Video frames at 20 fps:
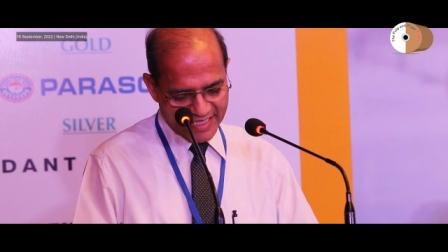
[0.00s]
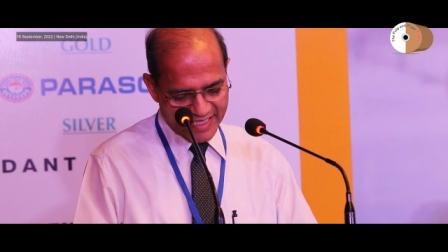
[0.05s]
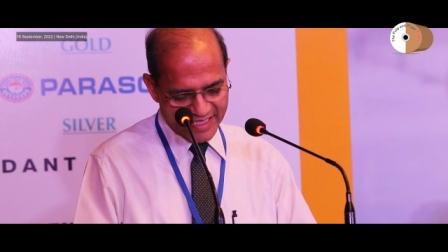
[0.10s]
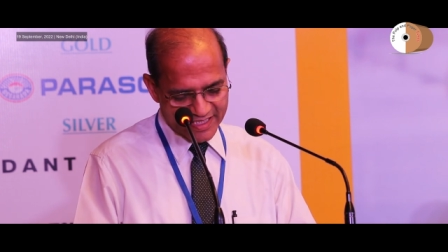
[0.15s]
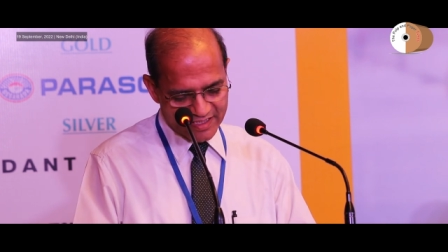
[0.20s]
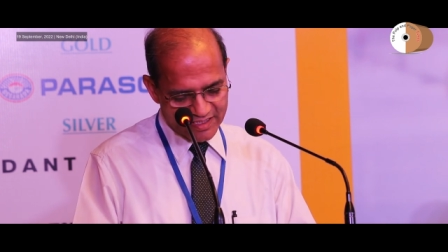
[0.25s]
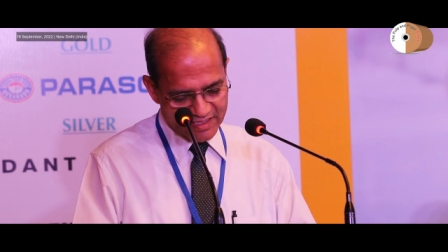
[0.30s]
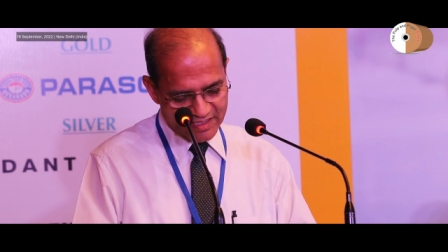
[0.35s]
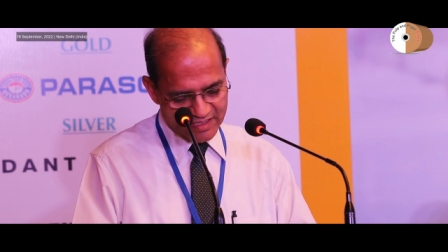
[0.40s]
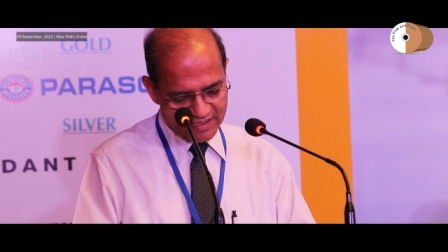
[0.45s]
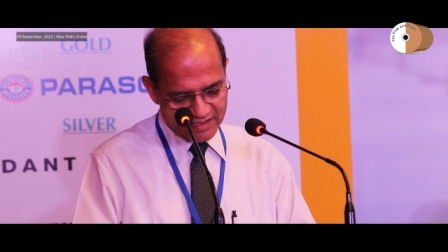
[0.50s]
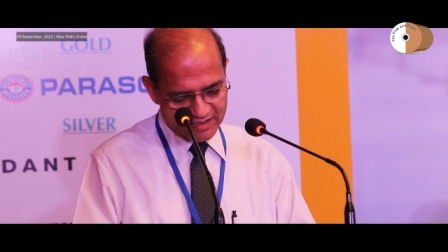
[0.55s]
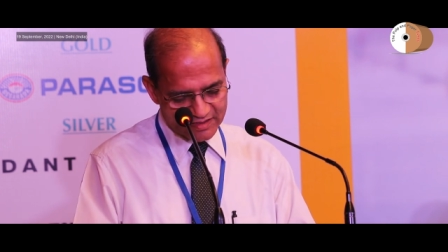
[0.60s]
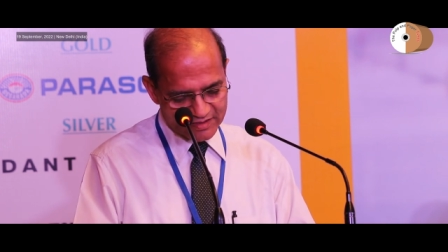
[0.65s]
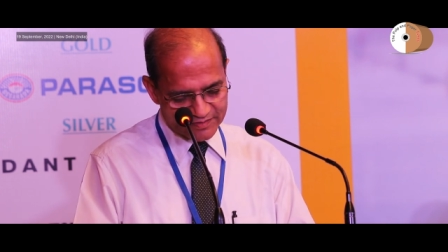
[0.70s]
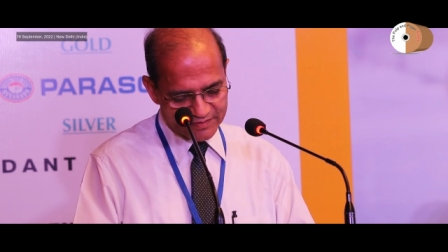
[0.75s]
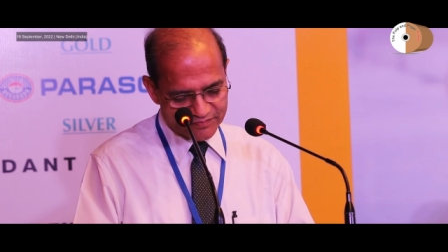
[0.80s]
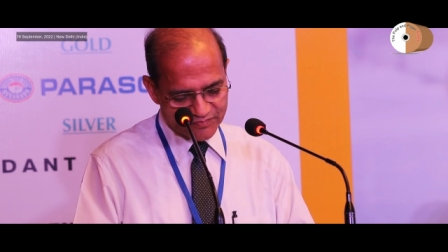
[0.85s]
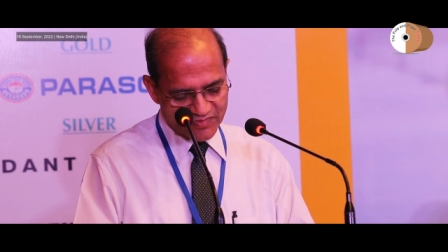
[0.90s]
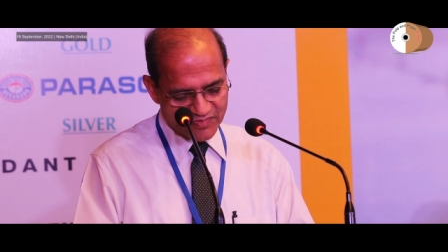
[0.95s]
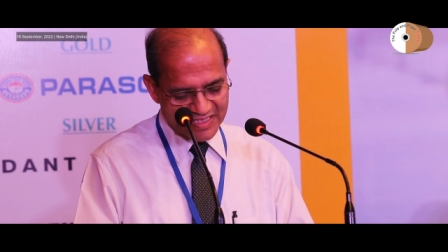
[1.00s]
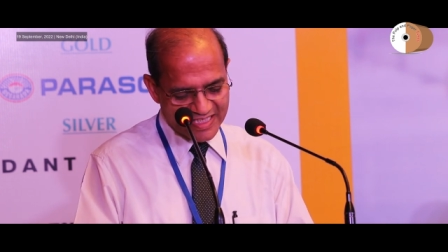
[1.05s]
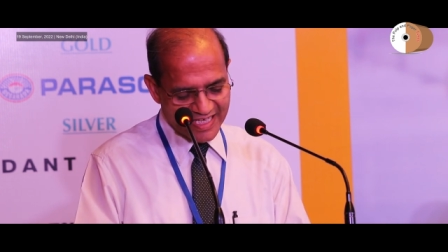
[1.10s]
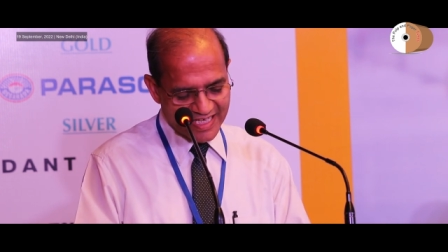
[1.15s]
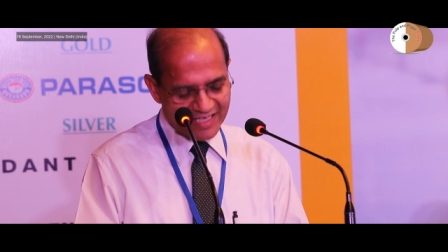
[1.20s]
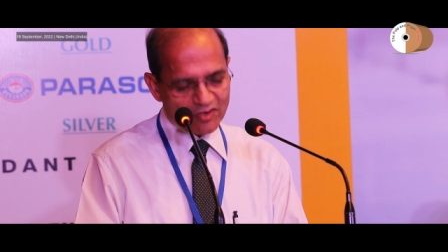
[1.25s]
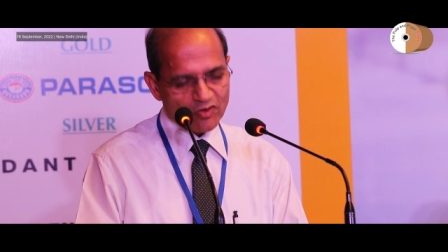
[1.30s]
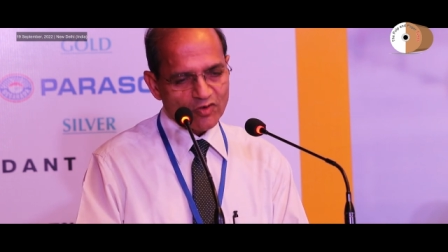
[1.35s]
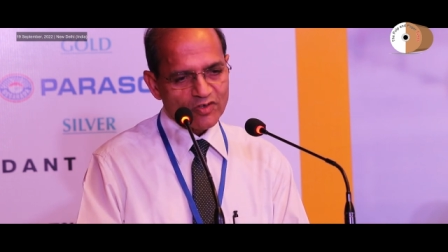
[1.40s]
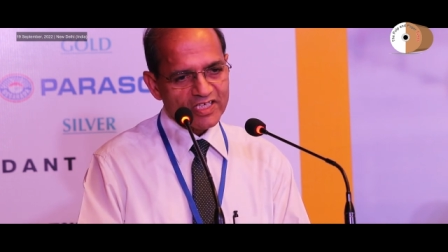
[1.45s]
and uh,
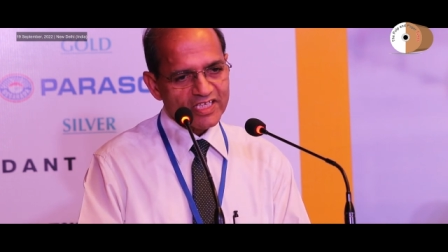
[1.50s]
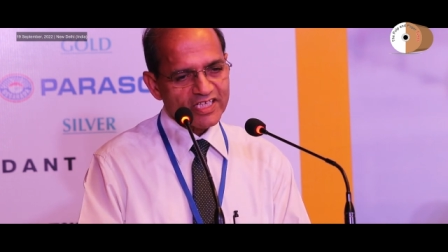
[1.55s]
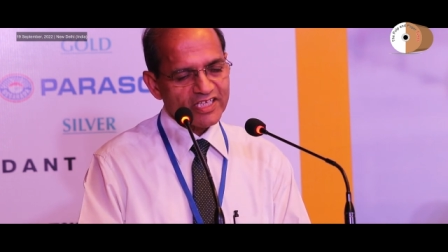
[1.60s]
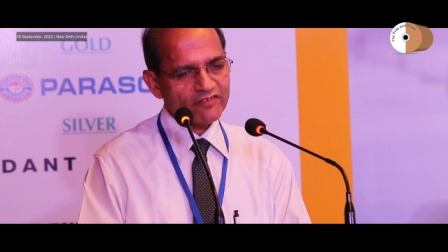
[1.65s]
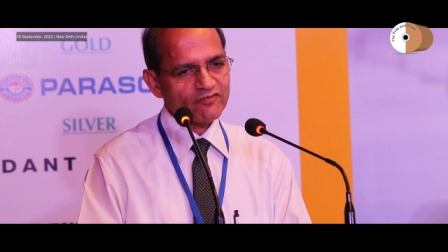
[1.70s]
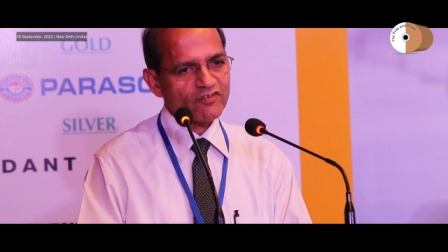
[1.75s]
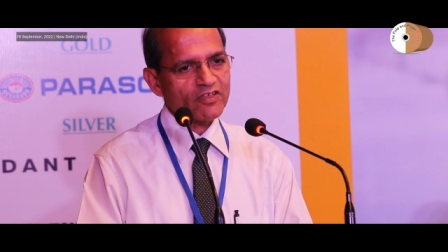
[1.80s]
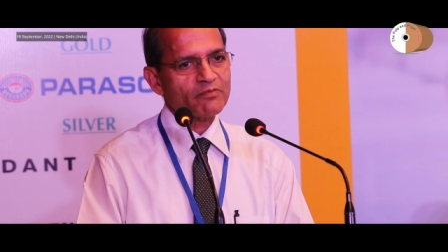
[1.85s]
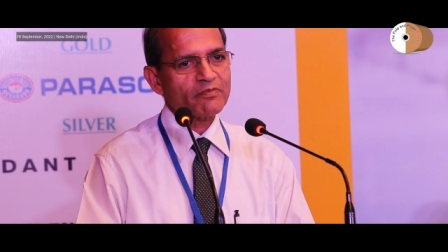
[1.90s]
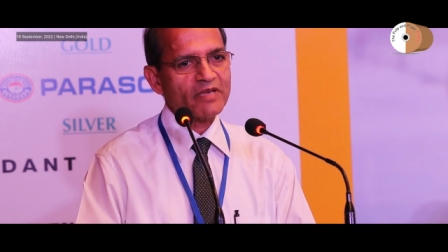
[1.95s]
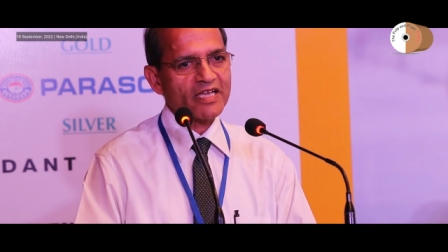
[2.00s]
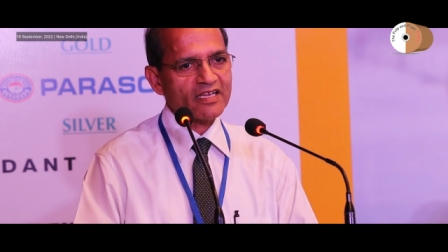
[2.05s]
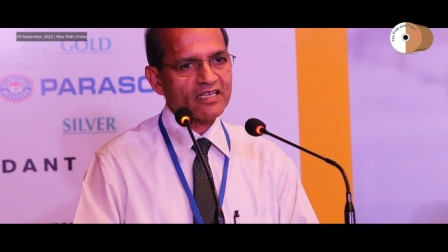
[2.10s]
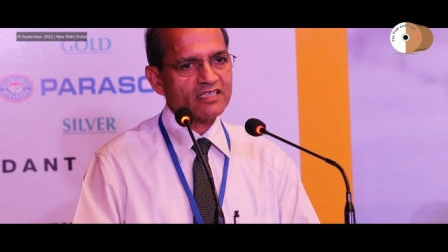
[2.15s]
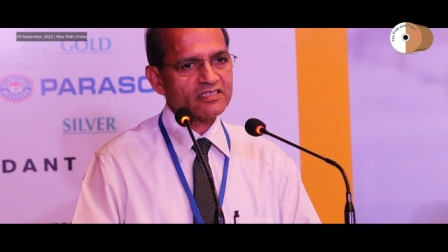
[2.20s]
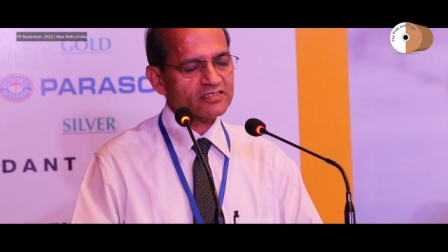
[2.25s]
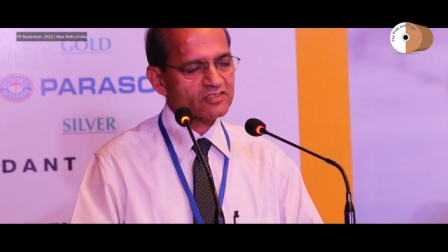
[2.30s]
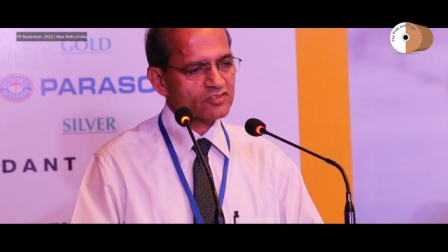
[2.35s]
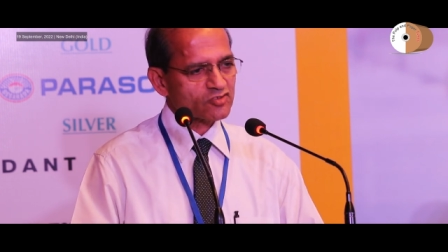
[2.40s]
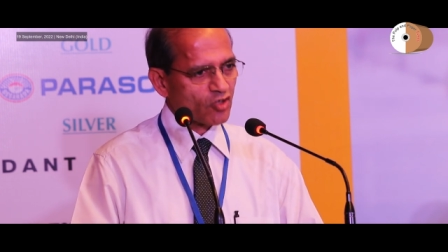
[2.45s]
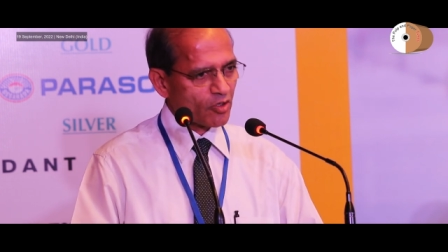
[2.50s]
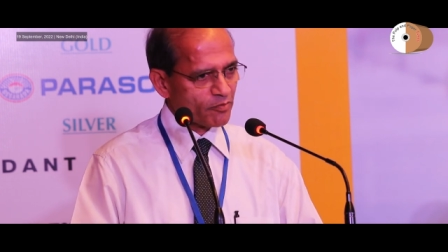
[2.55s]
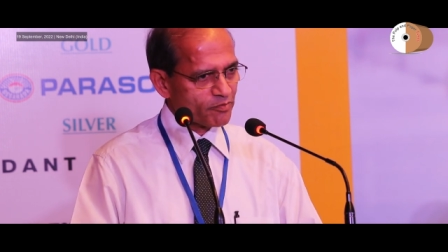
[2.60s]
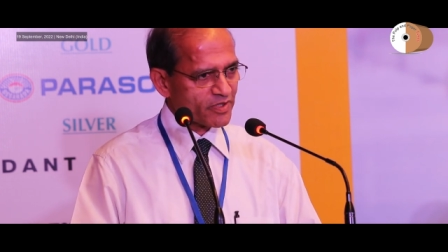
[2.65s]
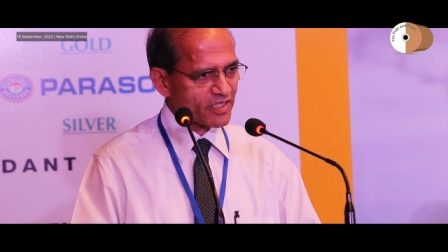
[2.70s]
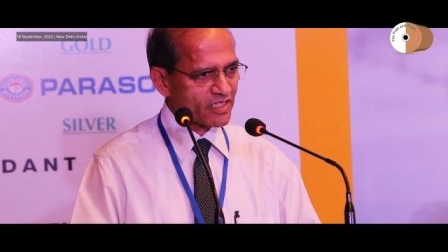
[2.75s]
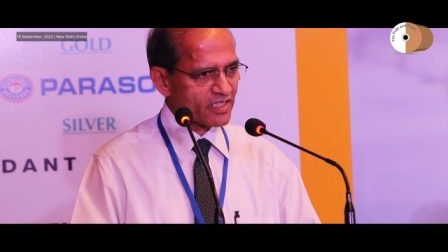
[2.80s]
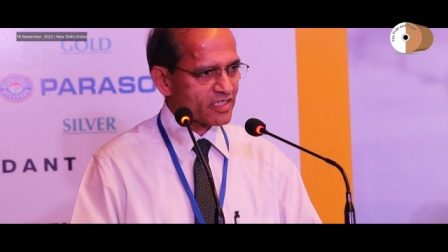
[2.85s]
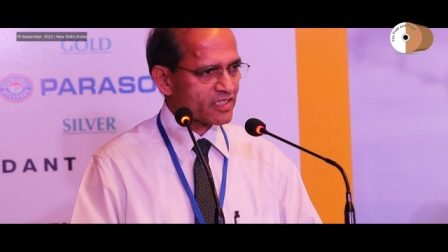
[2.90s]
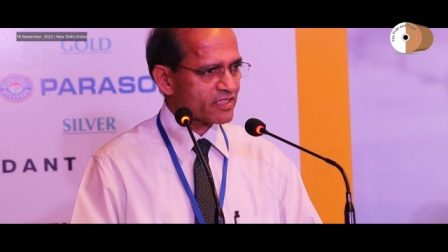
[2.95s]
that only it will make us
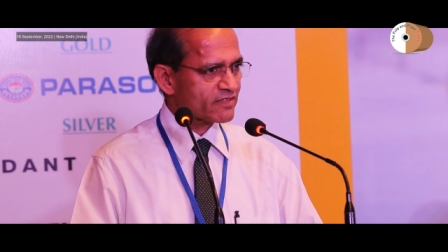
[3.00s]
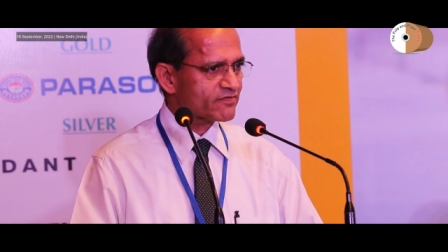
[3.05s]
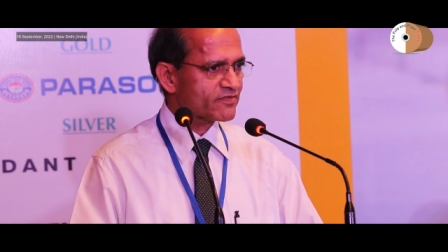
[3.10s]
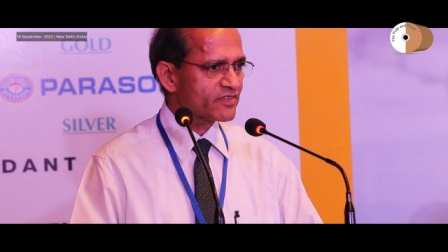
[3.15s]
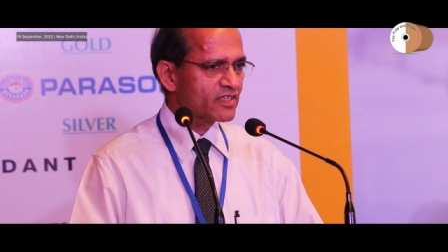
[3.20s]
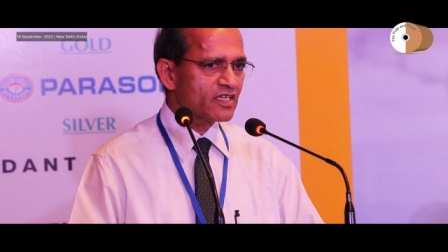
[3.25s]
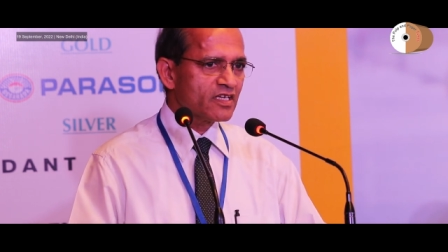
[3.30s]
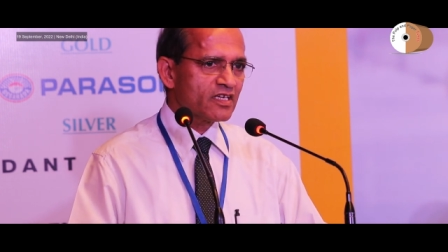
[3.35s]
competitive.